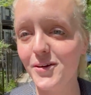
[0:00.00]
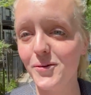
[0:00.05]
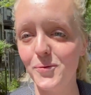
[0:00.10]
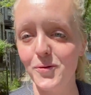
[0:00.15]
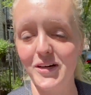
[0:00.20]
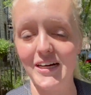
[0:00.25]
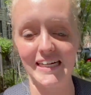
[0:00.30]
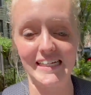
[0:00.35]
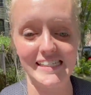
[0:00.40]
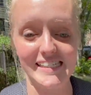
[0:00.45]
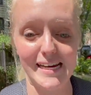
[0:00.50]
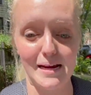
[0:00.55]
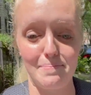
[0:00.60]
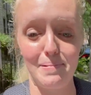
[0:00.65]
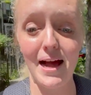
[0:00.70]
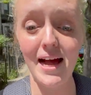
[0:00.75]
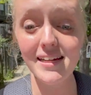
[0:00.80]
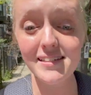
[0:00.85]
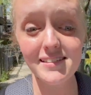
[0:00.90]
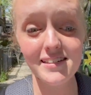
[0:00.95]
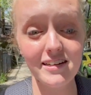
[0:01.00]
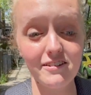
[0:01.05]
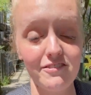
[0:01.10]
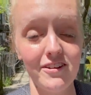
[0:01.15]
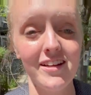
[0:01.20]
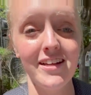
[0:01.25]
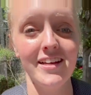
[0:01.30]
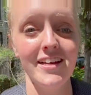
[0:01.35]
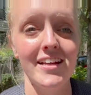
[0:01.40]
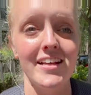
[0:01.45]
we're gonna stay positive
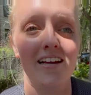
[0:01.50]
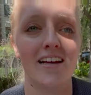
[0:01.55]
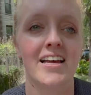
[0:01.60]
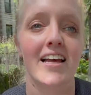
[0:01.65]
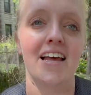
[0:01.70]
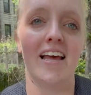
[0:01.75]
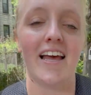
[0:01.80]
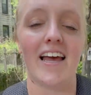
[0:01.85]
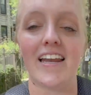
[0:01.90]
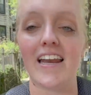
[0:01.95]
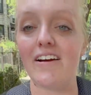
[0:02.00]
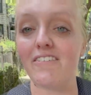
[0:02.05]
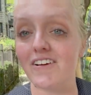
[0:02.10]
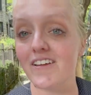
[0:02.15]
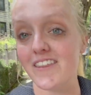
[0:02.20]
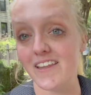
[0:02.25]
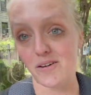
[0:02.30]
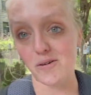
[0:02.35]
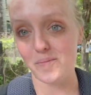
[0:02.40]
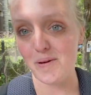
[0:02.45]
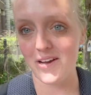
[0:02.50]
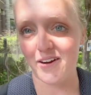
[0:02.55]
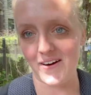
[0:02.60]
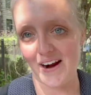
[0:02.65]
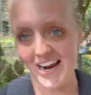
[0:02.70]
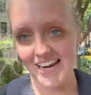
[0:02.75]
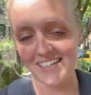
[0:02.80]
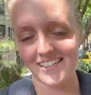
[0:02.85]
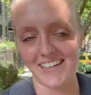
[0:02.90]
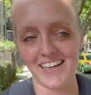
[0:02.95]
and everything will be
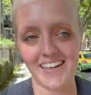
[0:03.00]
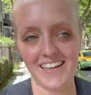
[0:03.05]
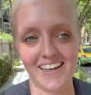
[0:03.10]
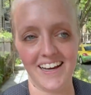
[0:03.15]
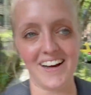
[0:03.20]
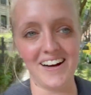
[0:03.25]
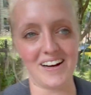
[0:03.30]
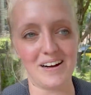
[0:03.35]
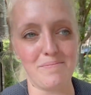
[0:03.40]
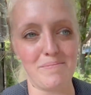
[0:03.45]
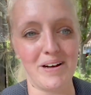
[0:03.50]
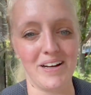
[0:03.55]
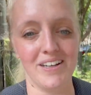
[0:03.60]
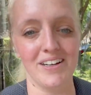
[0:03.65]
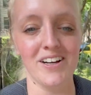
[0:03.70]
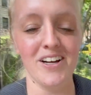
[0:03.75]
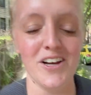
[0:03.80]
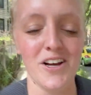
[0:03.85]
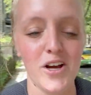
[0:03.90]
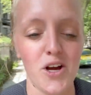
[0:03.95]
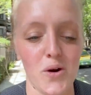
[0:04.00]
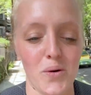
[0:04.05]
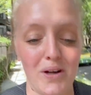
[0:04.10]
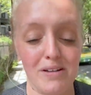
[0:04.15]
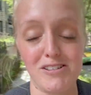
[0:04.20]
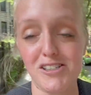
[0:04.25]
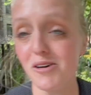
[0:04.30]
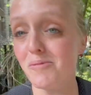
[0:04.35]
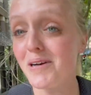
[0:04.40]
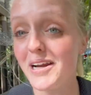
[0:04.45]
great. We
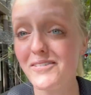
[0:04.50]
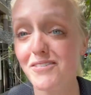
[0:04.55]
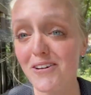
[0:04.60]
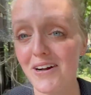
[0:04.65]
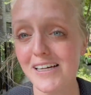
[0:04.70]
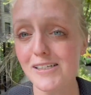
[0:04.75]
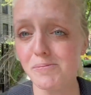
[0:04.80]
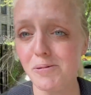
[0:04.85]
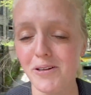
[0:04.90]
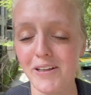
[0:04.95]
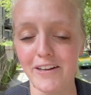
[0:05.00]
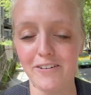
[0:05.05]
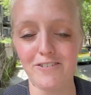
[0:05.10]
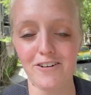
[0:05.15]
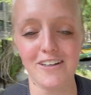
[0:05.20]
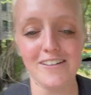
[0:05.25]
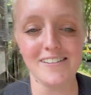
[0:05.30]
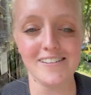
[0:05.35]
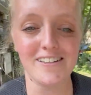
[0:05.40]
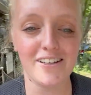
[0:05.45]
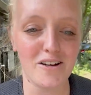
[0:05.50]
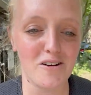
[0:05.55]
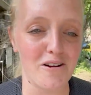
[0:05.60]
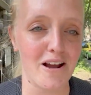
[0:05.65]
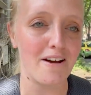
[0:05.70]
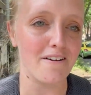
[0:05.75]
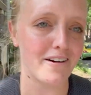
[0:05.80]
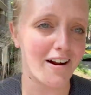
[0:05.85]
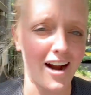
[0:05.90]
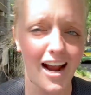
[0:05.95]
have so many of you guys pulling for us. We
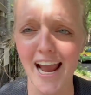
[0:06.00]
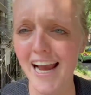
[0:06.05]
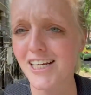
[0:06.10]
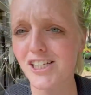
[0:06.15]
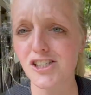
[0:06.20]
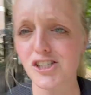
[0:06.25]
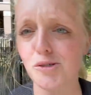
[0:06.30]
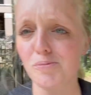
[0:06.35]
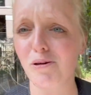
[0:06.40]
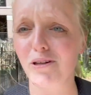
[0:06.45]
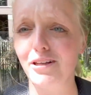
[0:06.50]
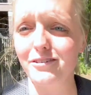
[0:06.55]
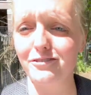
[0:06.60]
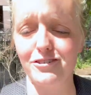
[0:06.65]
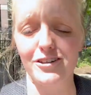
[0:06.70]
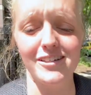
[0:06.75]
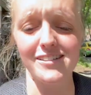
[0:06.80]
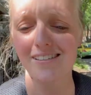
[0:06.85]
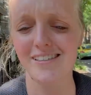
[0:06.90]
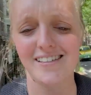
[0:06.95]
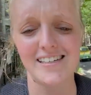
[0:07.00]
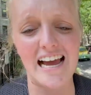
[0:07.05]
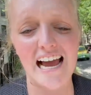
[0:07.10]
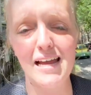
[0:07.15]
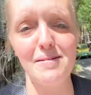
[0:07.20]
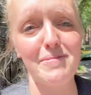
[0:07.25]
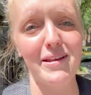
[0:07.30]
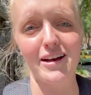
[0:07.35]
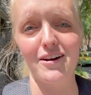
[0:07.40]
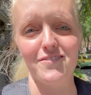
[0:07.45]
have our angels pulling for us. The
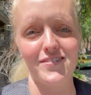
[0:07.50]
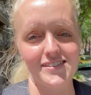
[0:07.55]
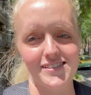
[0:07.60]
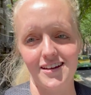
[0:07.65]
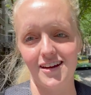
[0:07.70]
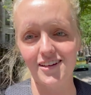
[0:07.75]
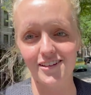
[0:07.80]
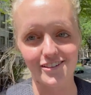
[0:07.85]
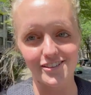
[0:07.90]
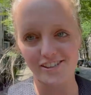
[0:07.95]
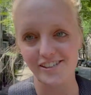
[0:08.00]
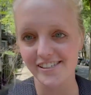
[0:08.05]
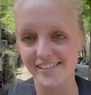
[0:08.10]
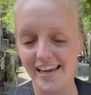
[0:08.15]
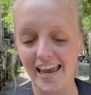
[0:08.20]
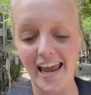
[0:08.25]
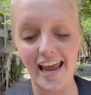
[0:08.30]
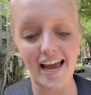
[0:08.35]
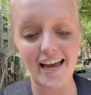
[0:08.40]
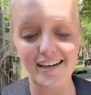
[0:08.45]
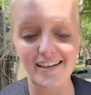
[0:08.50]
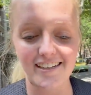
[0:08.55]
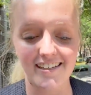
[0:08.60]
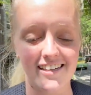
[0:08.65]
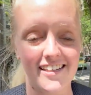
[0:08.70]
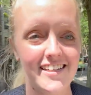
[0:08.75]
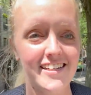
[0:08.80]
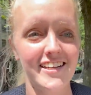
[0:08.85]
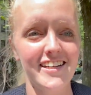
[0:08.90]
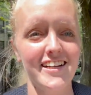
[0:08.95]
timing of this all, you just can't
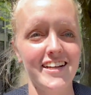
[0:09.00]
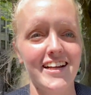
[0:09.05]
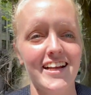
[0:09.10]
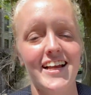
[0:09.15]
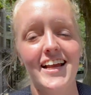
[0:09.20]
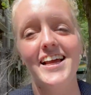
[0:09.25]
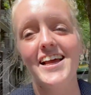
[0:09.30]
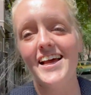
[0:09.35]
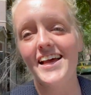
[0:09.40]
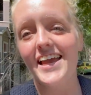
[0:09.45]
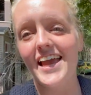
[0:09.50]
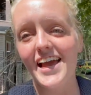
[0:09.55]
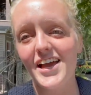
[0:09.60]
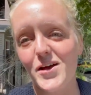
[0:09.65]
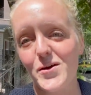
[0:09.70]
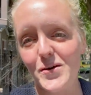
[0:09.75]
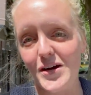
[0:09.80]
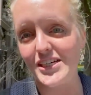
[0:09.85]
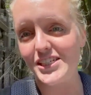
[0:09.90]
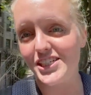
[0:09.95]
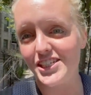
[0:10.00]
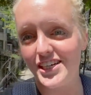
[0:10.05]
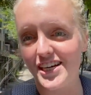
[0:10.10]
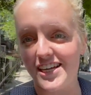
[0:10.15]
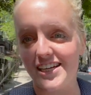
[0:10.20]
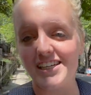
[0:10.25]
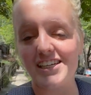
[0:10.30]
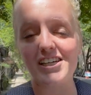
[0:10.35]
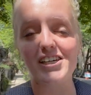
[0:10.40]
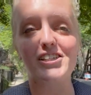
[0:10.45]
question
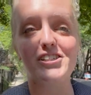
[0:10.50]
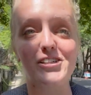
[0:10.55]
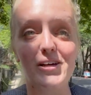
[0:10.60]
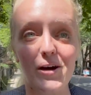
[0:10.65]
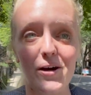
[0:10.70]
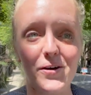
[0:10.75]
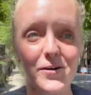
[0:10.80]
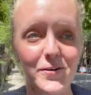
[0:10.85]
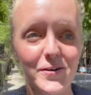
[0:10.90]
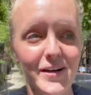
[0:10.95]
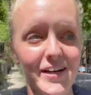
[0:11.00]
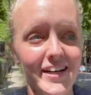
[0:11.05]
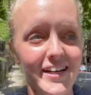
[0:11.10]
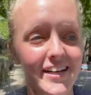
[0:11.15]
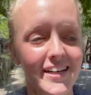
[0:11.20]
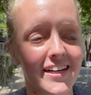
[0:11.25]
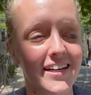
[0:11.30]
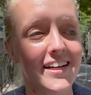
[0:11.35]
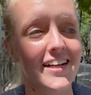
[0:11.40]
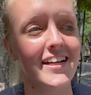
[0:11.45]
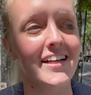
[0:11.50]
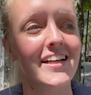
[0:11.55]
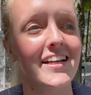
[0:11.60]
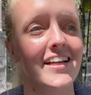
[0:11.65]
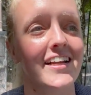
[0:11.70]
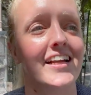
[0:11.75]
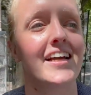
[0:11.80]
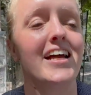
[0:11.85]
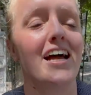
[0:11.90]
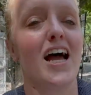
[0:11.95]
it. So
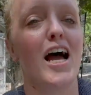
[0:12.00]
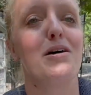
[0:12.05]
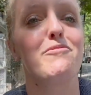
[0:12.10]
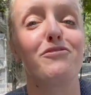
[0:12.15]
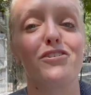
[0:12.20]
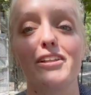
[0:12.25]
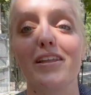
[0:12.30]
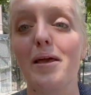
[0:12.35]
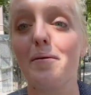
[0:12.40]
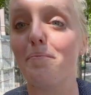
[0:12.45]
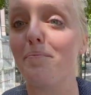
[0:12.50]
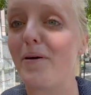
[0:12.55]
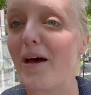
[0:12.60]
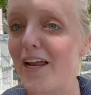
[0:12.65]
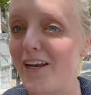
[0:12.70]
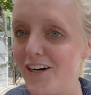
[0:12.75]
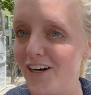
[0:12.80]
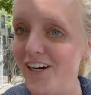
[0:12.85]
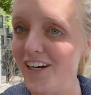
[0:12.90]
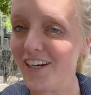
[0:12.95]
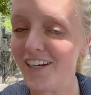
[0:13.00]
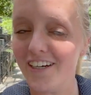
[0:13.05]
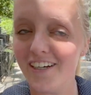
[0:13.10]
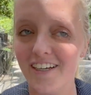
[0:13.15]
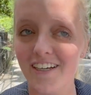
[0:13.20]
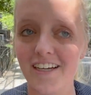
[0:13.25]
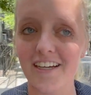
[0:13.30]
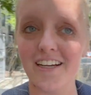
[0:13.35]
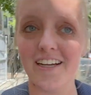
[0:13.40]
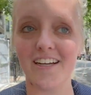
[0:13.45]
I'm feeling better
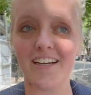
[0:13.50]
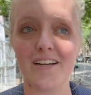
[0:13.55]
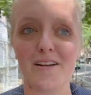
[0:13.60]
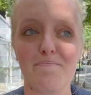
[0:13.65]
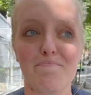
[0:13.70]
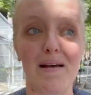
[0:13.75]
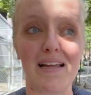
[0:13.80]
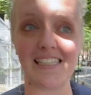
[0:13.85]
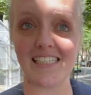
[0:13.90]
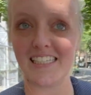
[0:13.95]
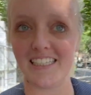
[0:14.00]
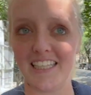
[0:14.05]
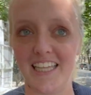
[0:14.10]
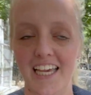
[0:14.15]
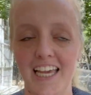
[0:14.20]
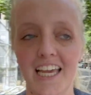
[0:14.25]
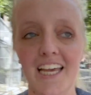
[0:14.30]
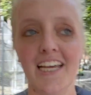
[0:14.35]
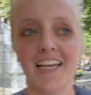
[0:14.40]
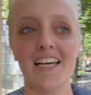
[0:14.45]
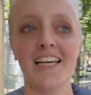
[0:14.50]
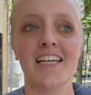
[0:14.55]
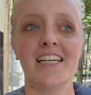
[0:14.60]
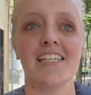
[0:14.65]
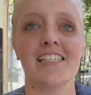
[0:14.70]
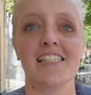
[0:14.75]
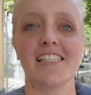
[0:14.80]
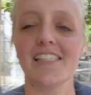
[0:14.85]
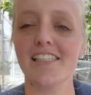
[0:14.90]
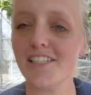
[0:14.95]
mentally,
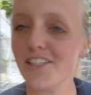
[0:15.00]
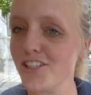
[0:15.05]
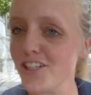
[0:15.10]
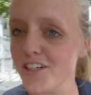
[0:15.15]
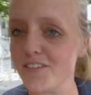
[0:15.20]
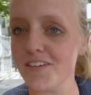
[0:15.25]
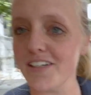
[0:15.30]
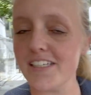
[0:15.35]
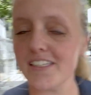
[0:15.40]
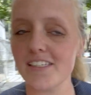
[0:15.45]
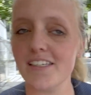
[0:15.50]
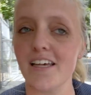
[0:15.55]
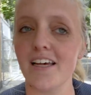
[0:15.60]
still nervous,